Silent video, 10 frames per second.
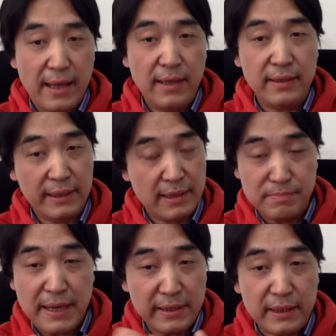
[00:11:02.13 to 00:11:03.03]
It has
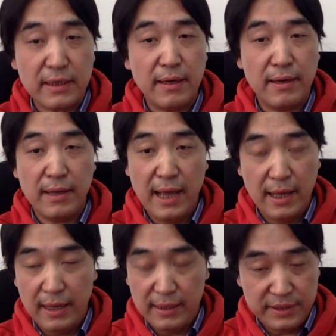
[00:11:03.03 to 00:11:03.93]
many
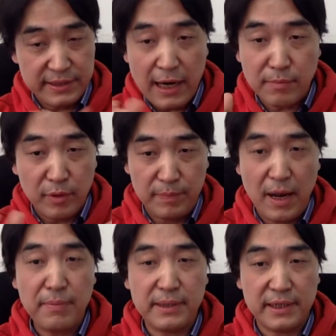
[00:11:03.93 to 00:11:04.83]
desirable
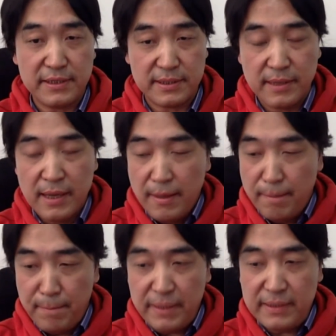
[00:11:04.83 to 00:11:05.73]
properties.
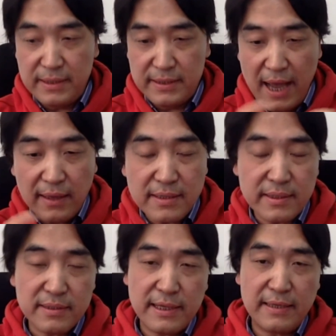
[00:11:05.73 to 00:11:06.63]
But the only
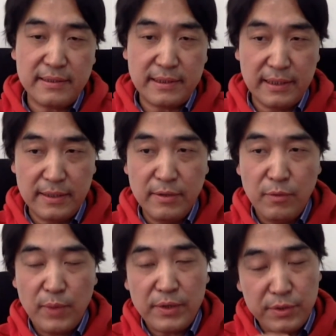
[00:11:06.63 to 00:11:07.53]
thing that
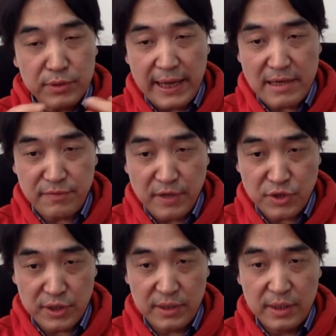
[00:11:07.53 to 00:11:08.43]
when you use hash
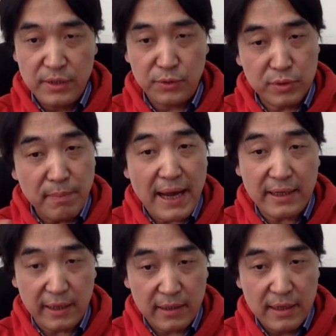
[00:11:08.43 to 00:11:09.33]
function, you do the
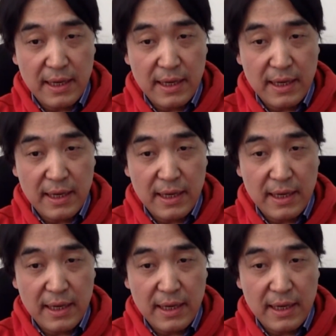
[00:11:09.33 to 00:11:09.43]
mining.